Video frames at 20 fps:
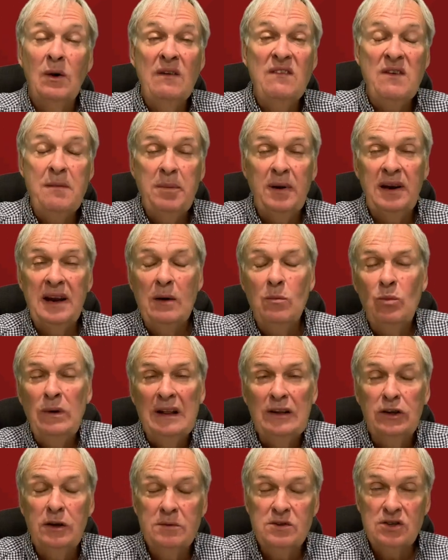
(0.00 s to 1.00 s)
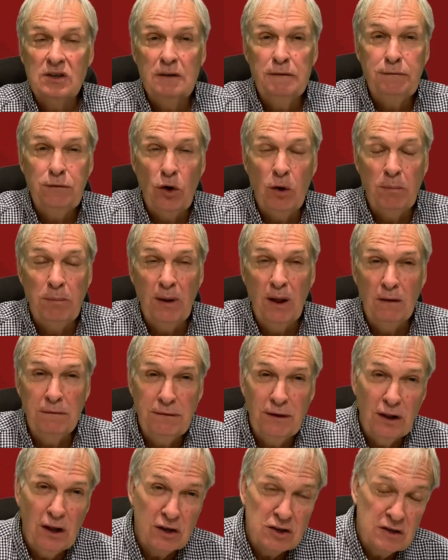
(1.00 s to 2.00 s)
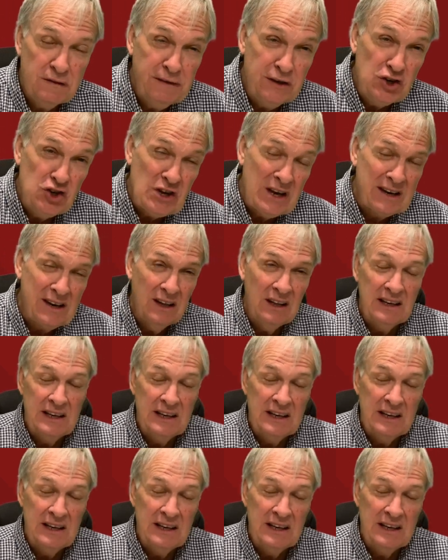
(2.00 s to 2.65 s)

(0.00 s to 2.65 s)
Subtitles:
everybody, and welcome to the Football Philosophy Channel.